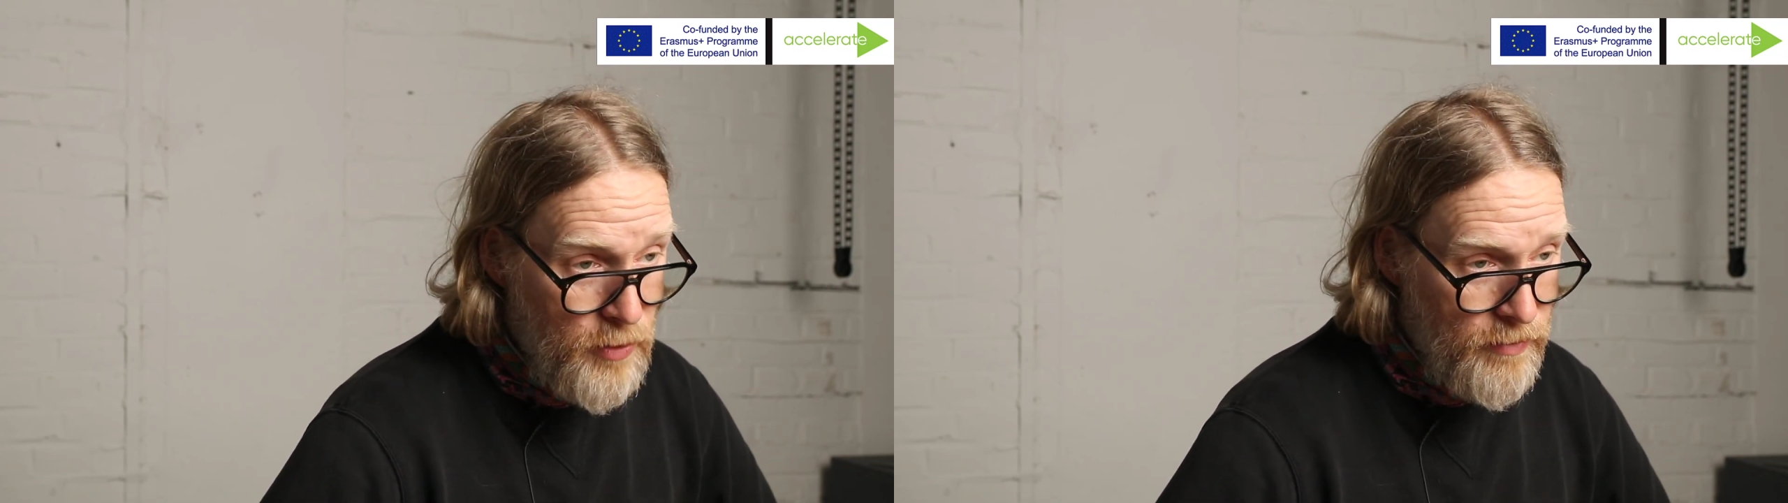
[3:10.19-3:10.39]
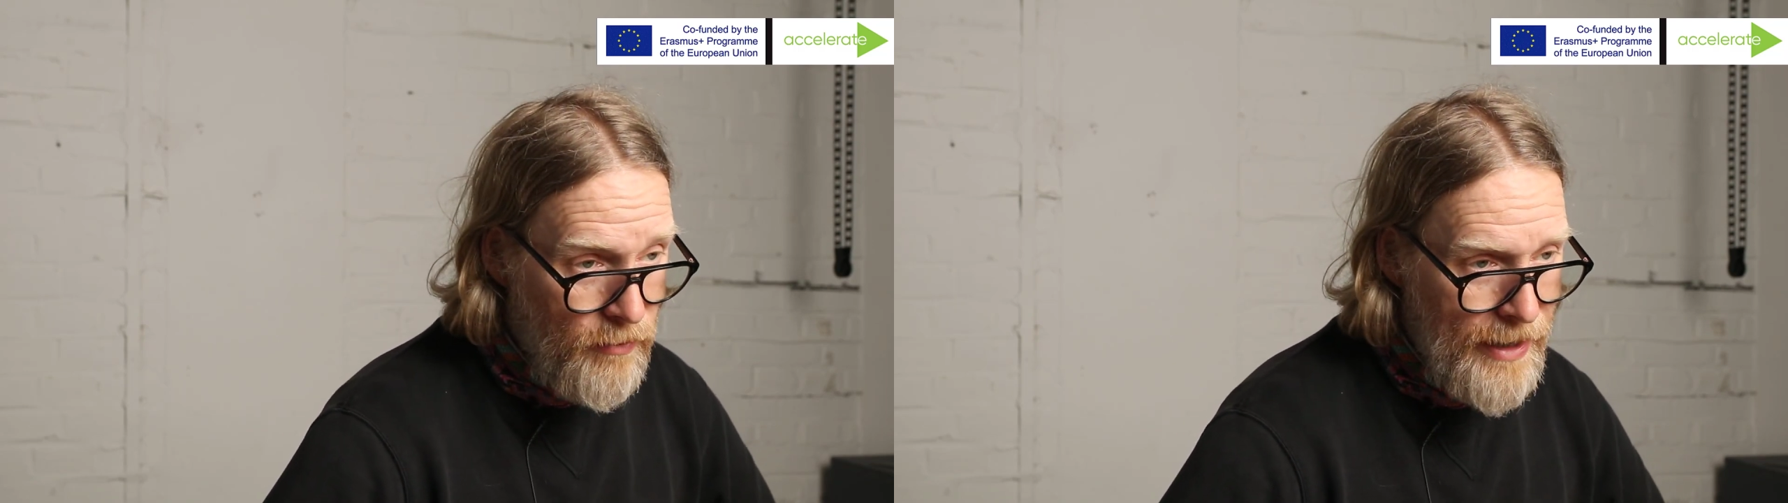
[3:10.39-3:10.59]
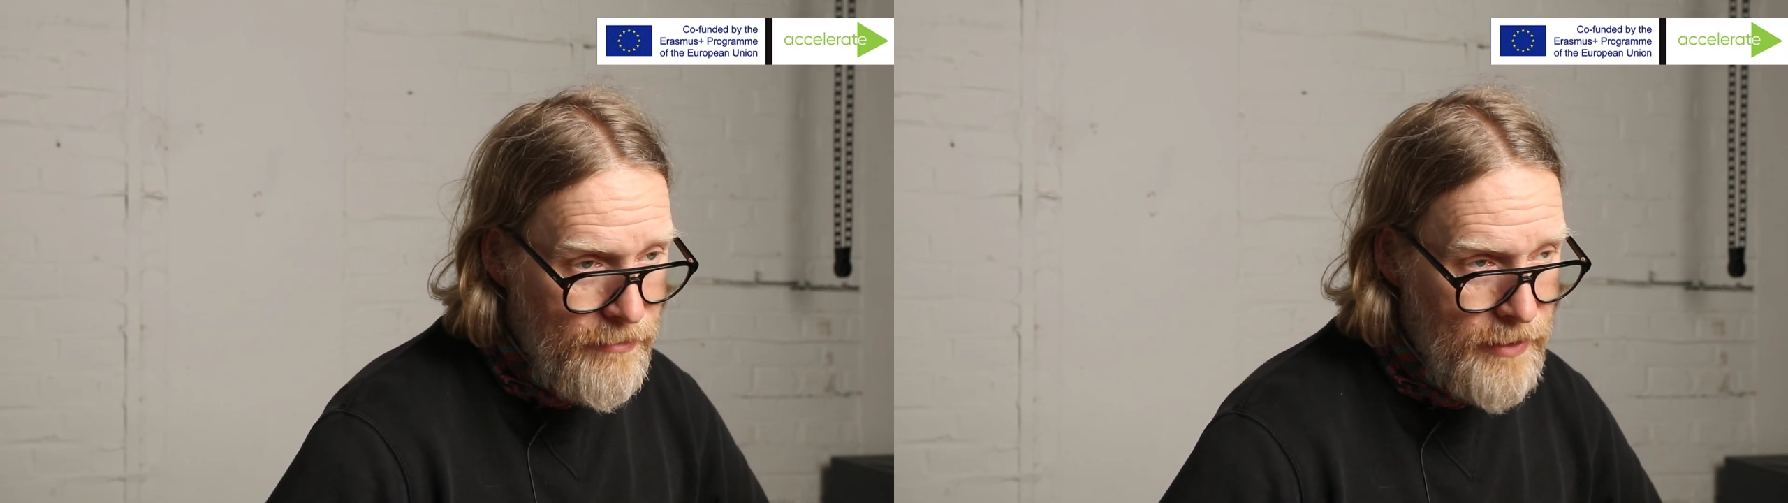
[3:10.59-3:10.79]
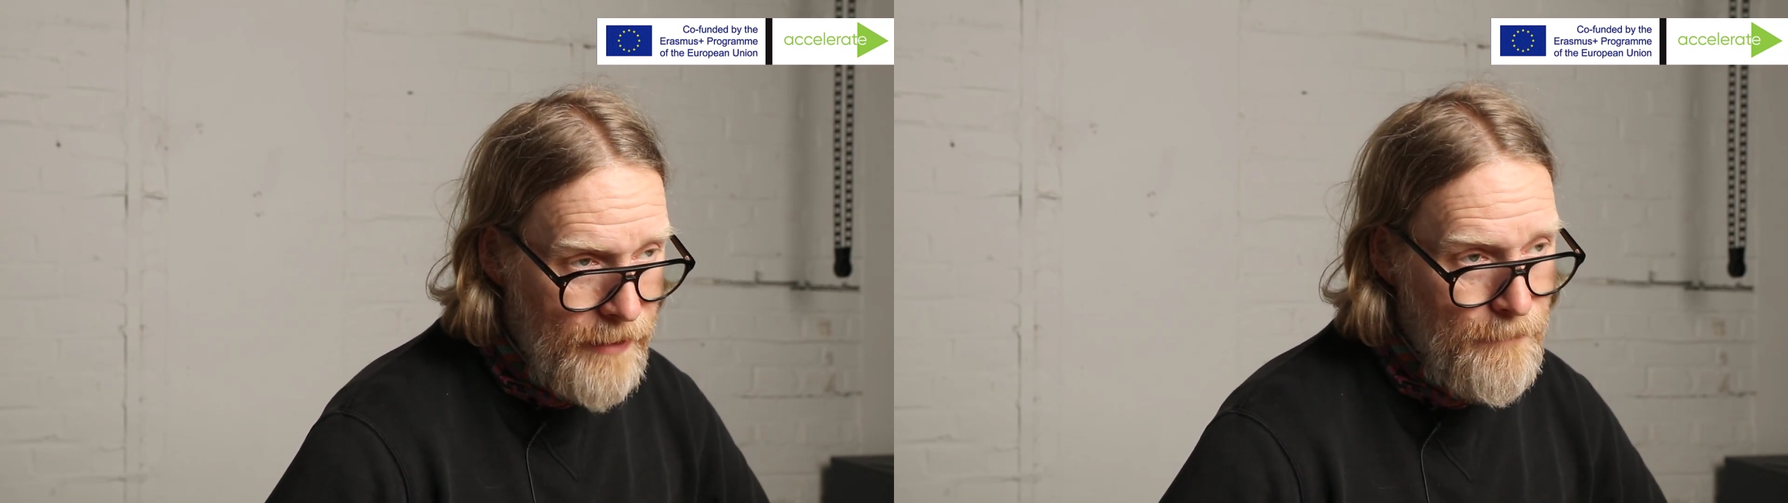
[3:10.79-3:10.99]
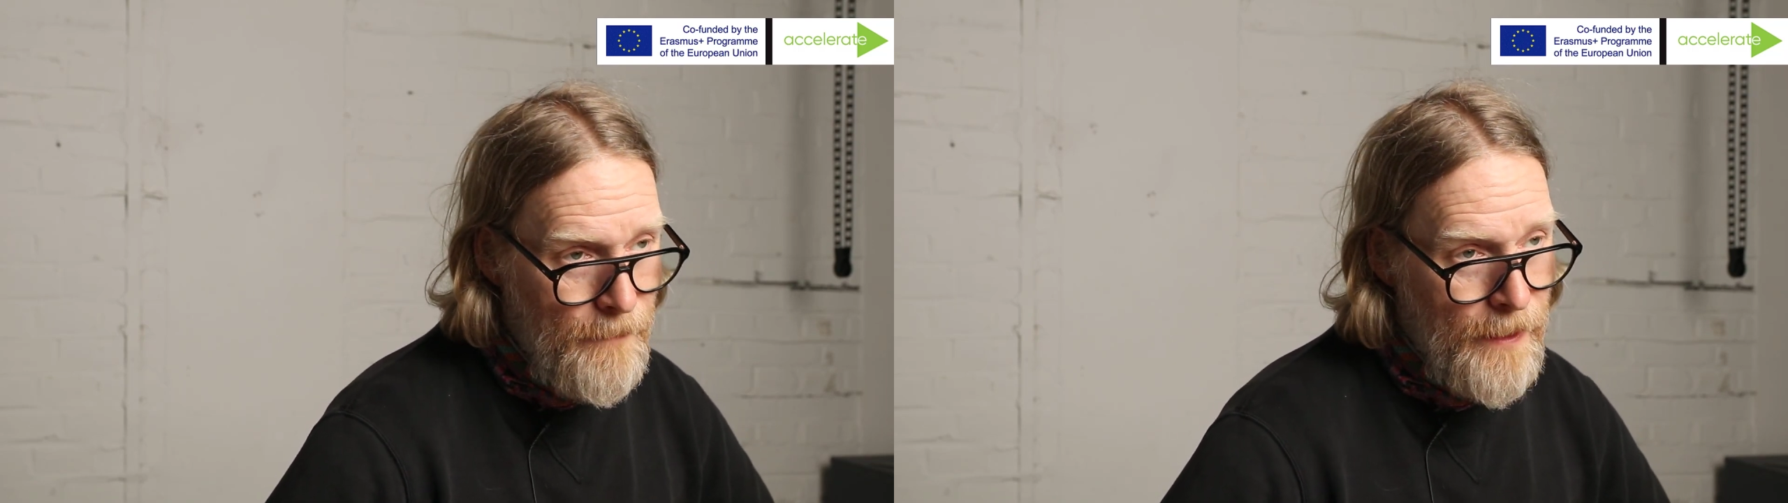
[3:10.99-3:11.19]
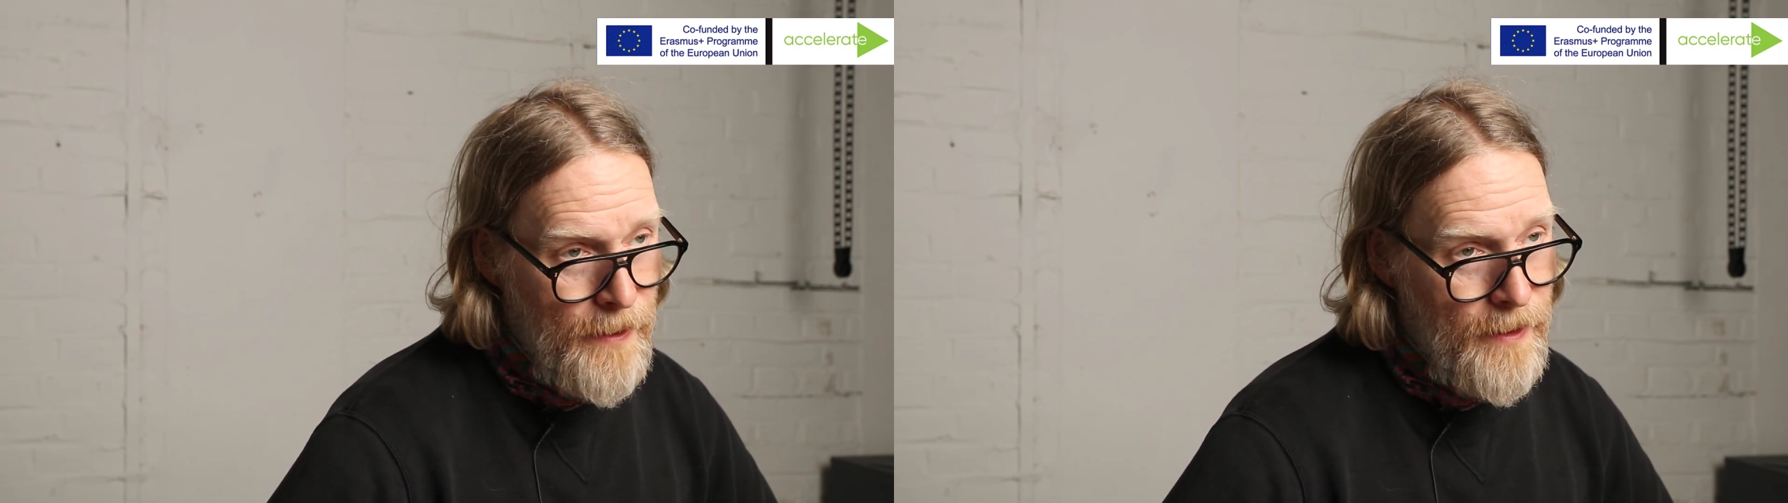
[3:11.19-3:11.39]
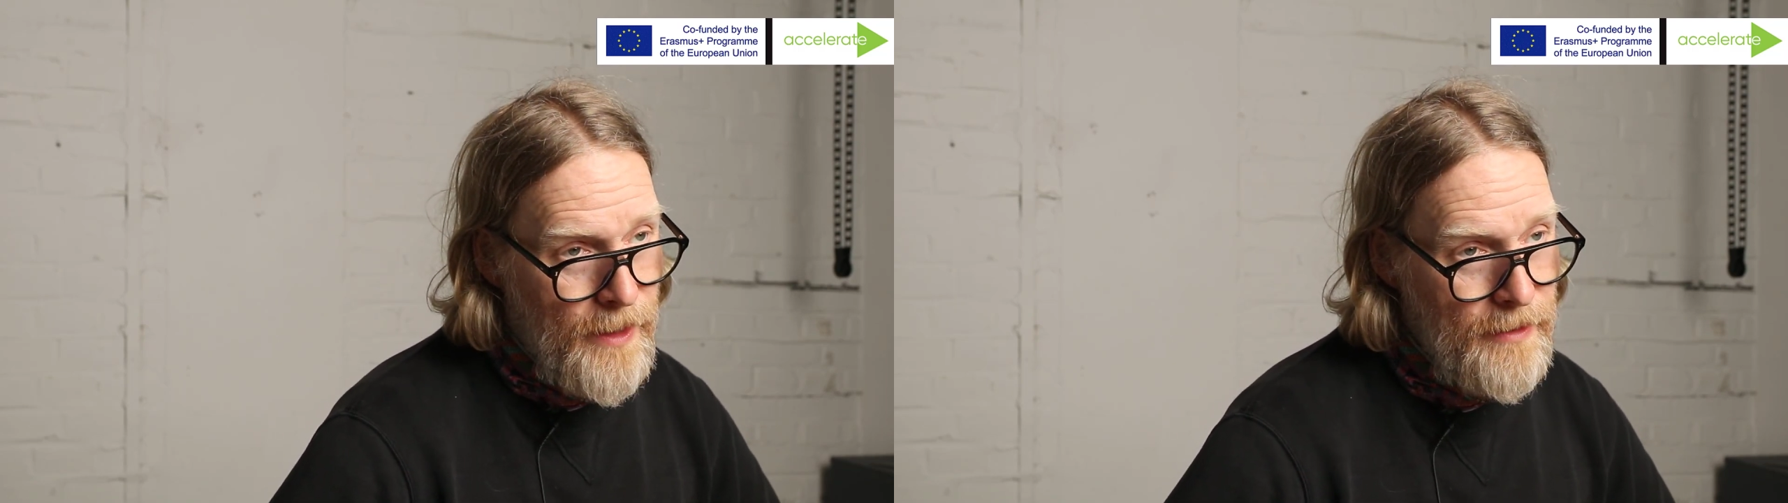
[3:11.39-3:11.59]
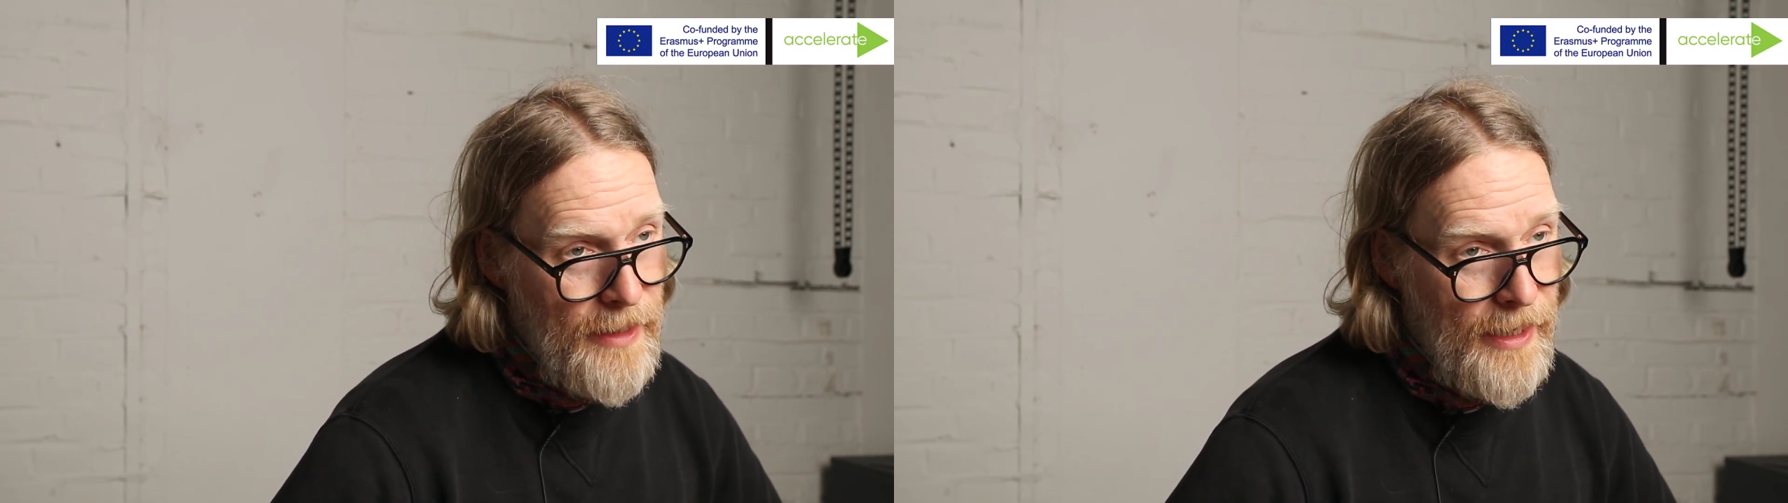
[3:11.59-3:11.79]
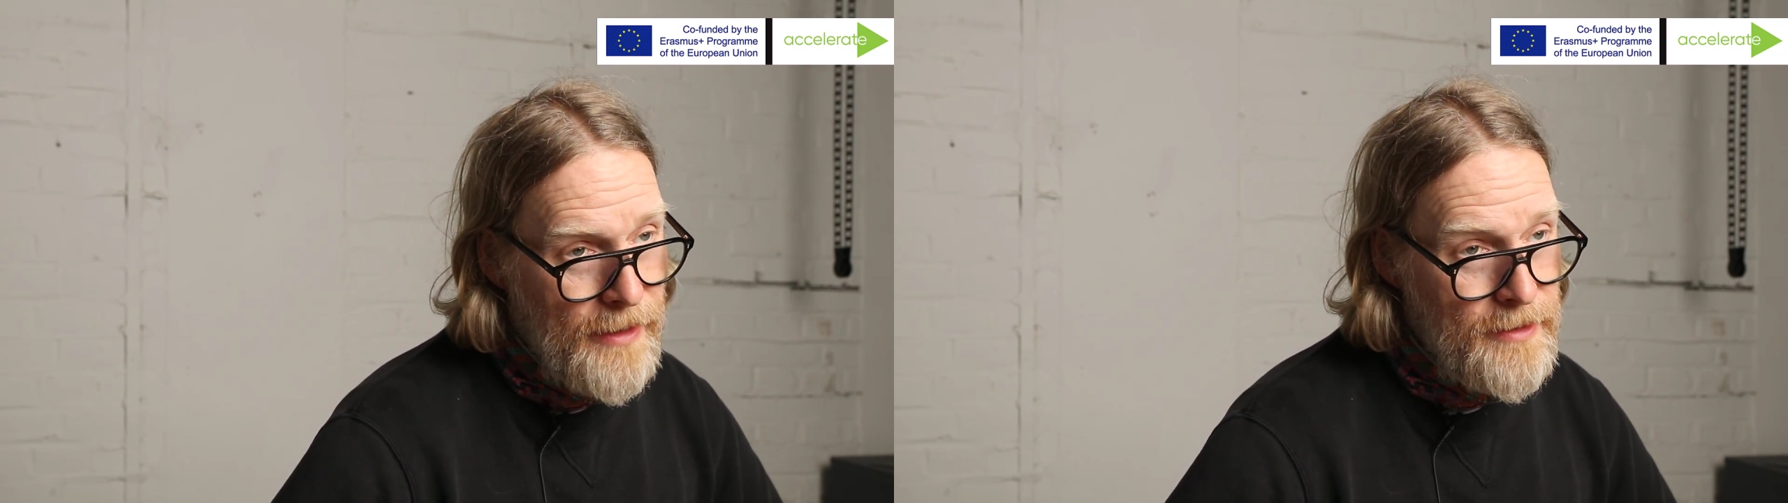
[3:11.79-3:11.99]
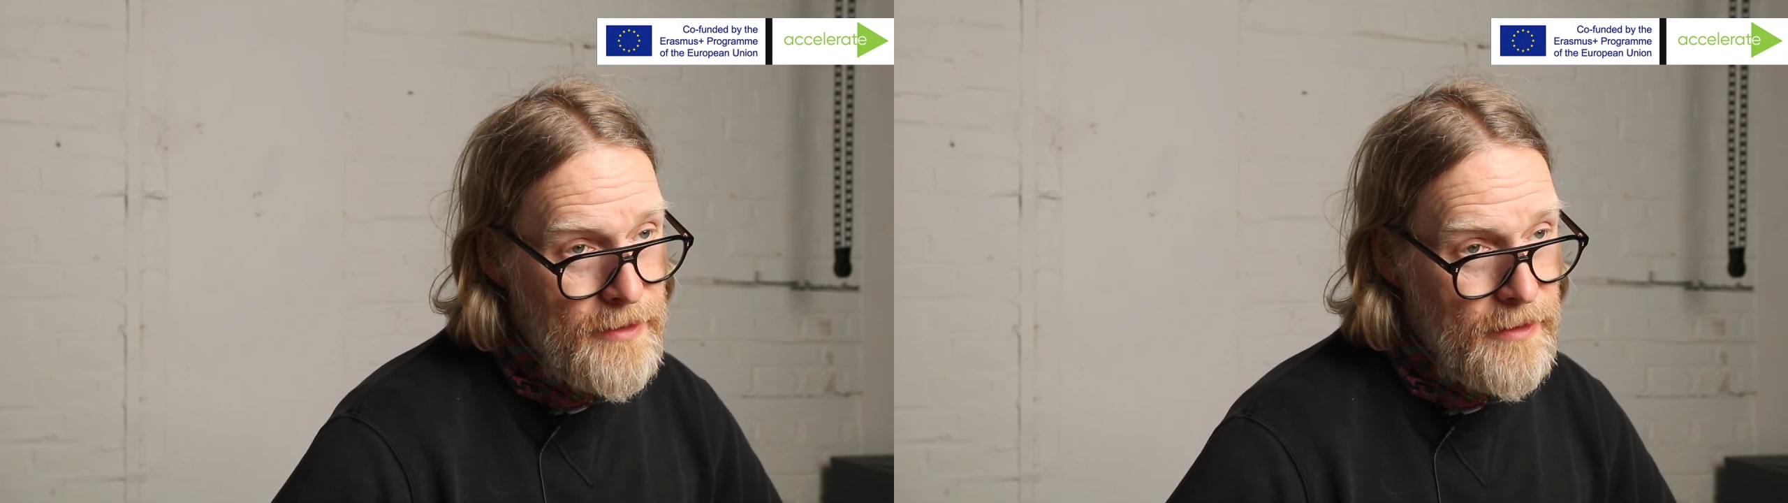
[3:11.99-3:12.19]
move around it. And
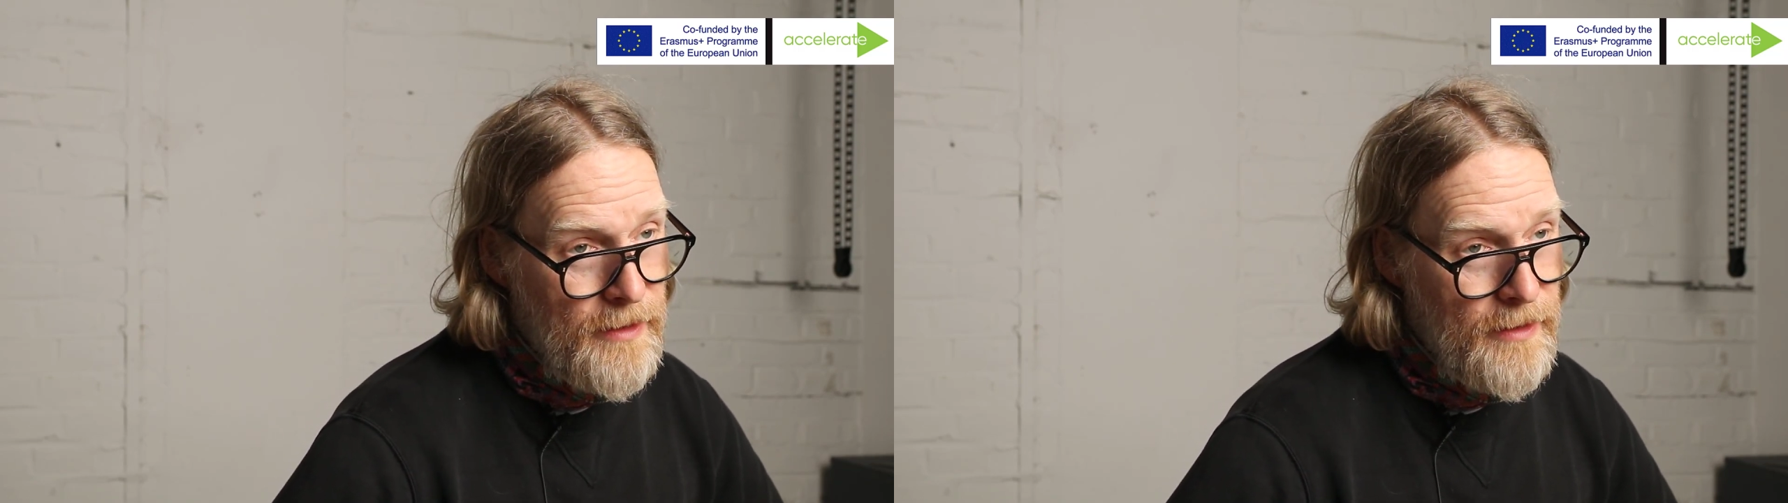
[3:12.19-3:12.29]
that